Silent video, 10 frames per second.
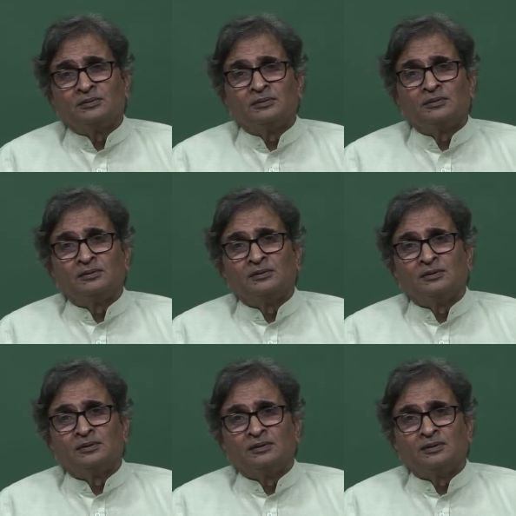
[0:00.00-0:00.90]

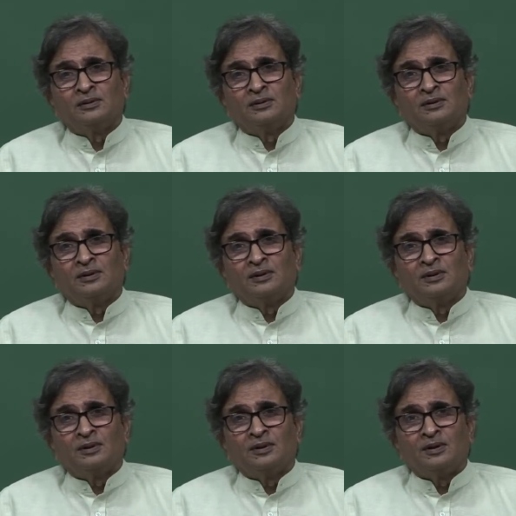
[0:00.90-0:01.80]
[no speech]